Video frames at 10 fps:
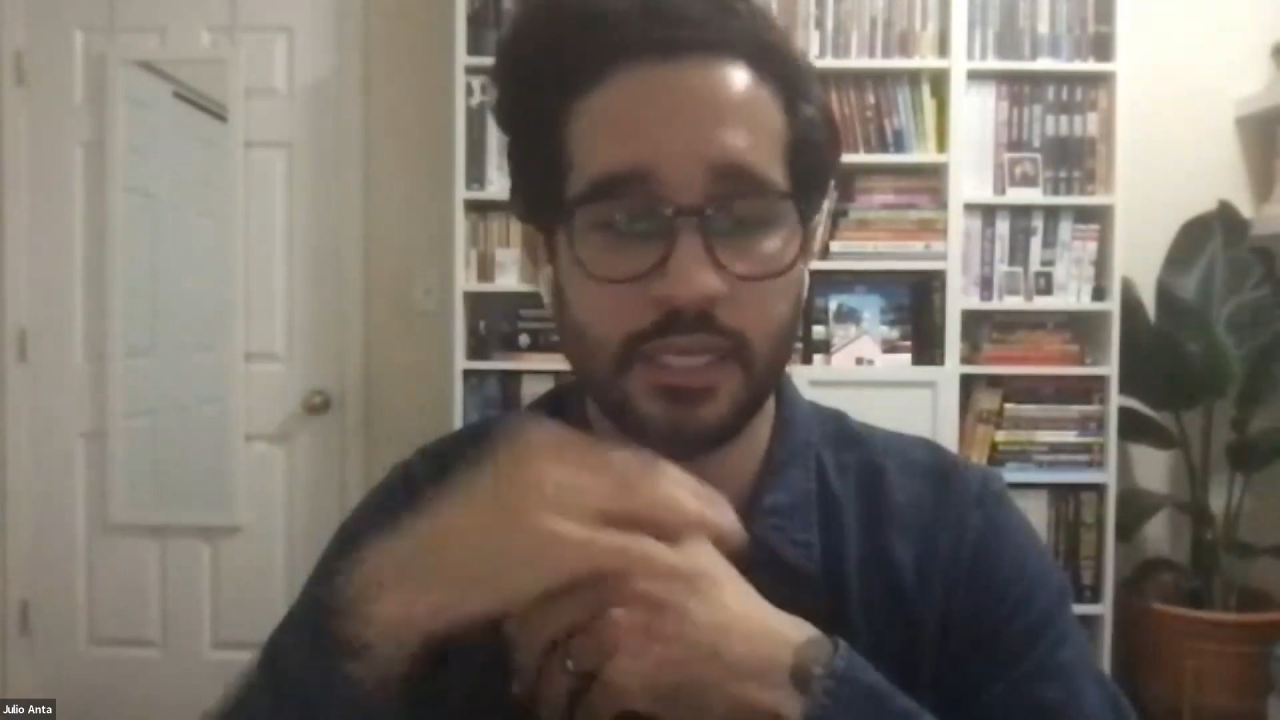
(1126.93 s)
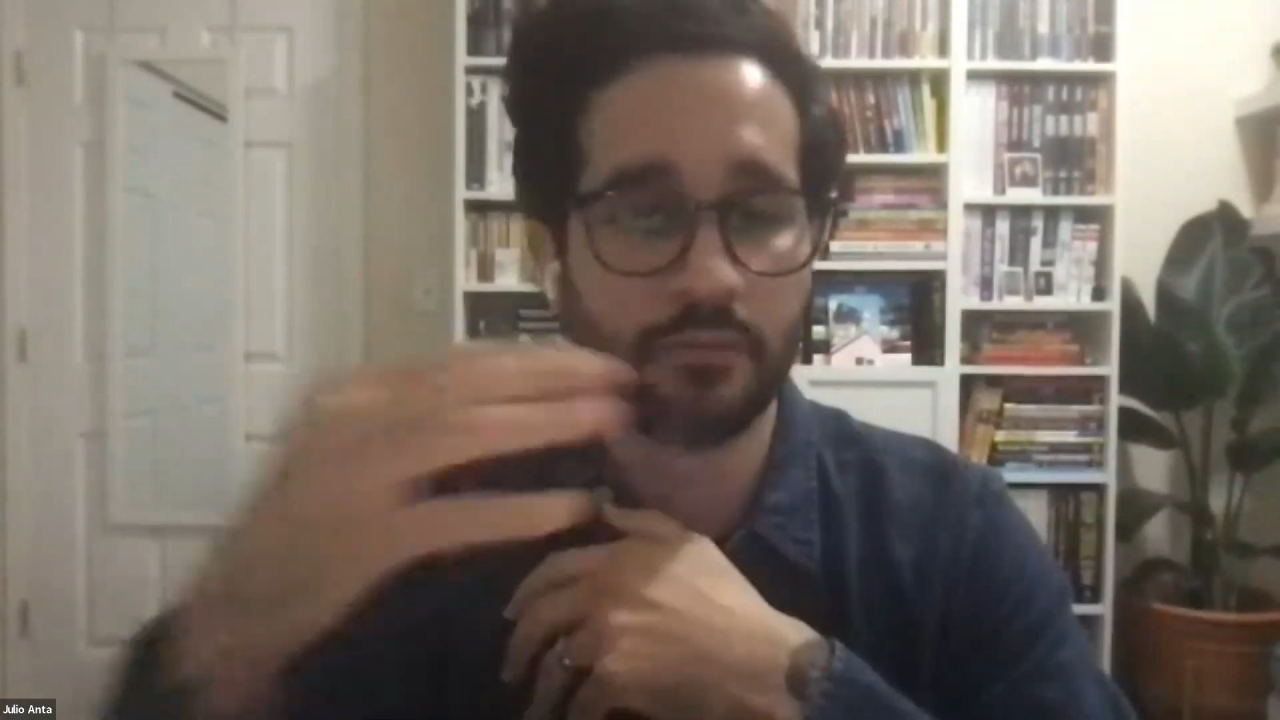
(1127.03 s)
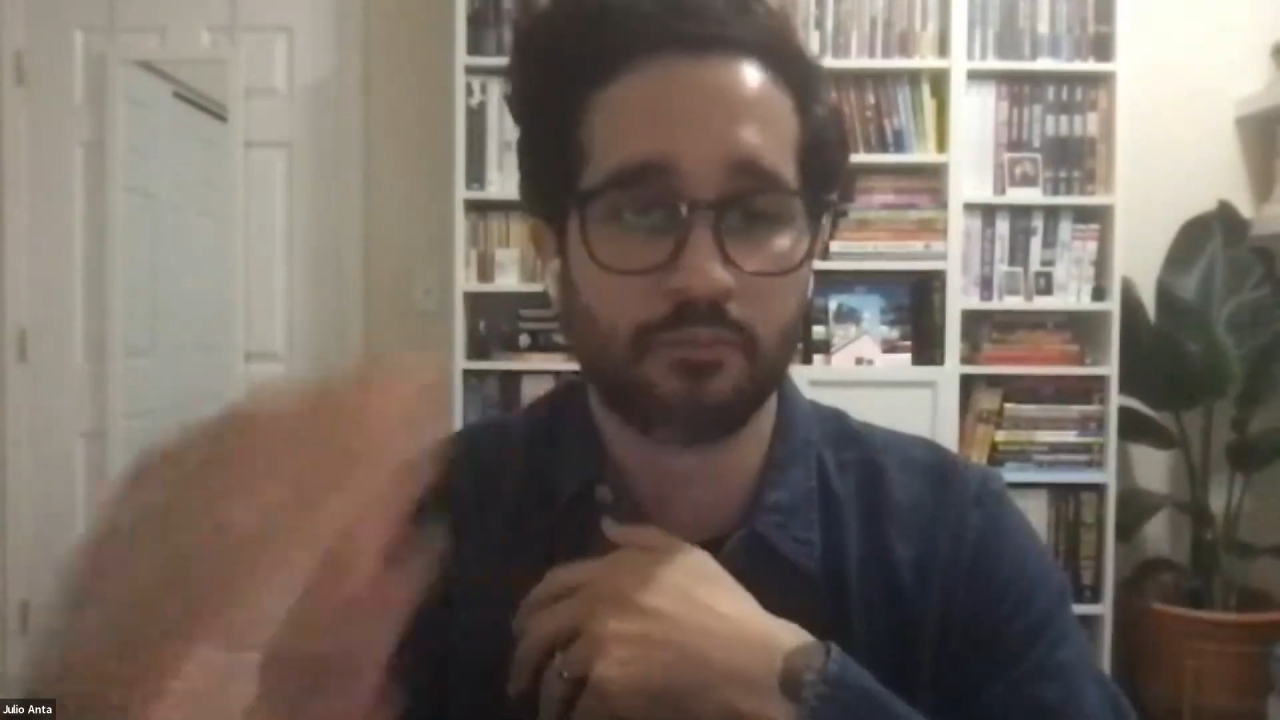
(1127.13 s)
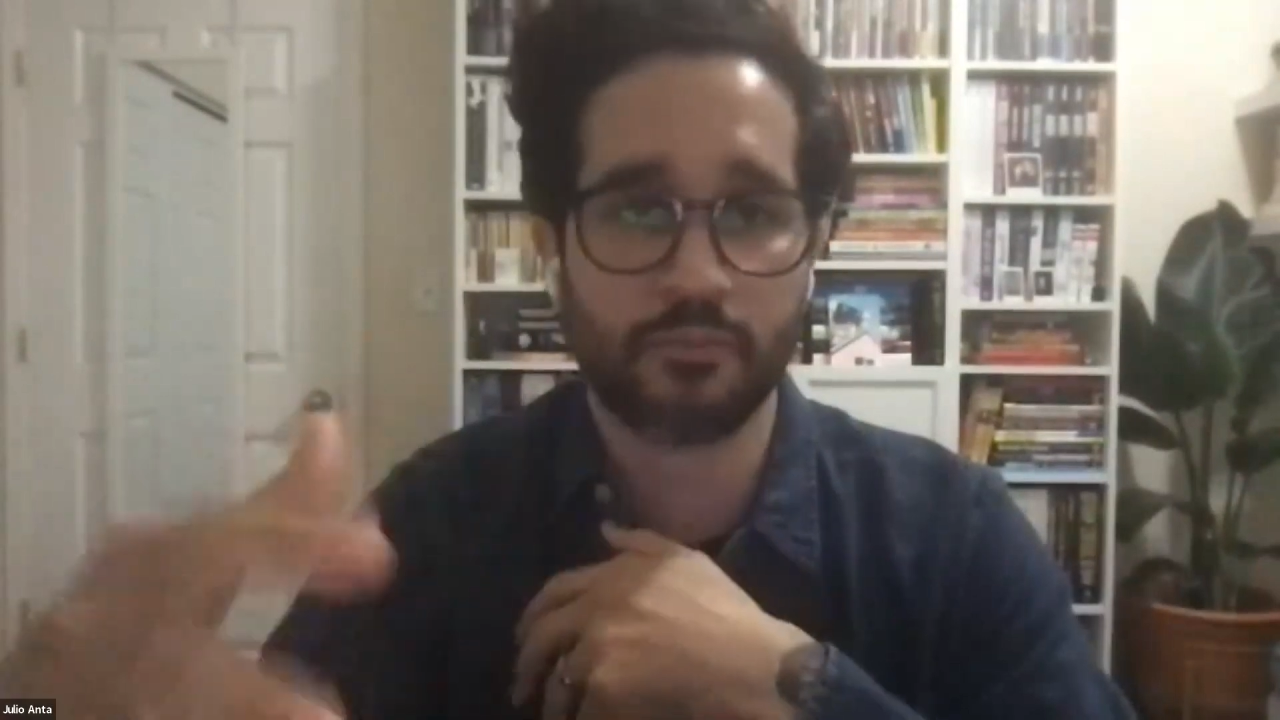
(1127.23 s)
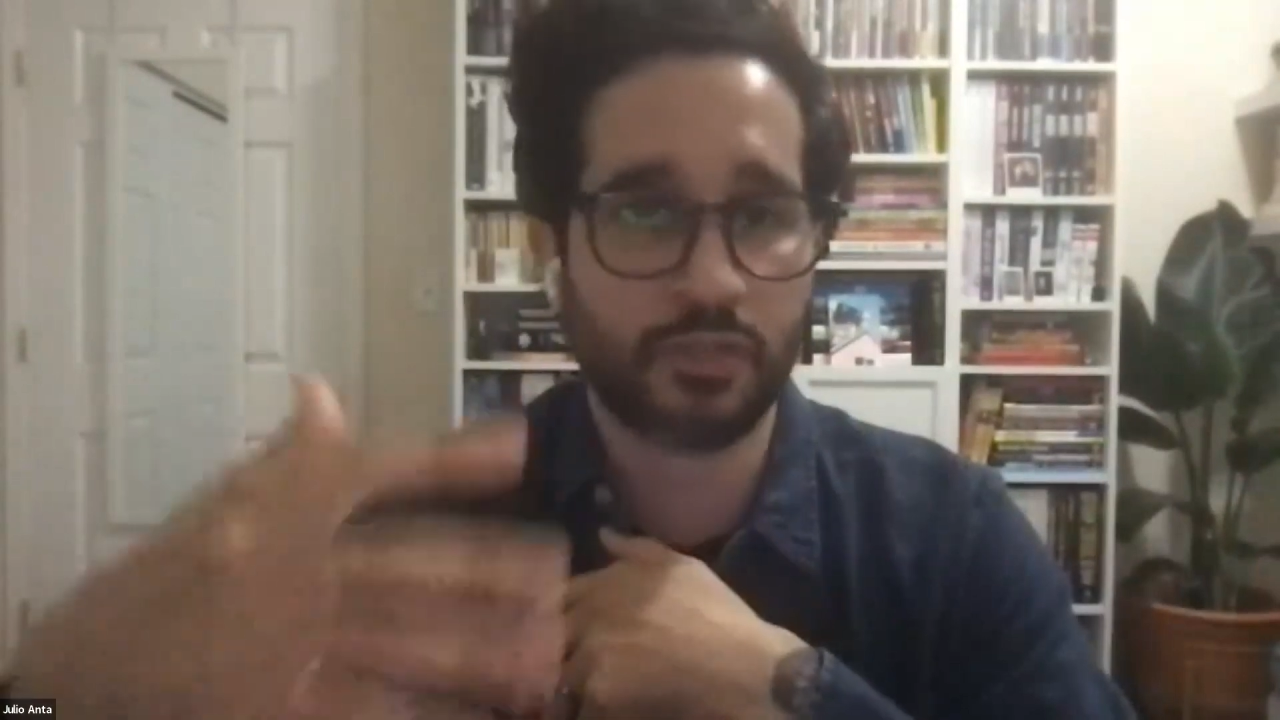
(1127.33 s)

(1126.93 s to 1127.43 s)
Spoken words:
a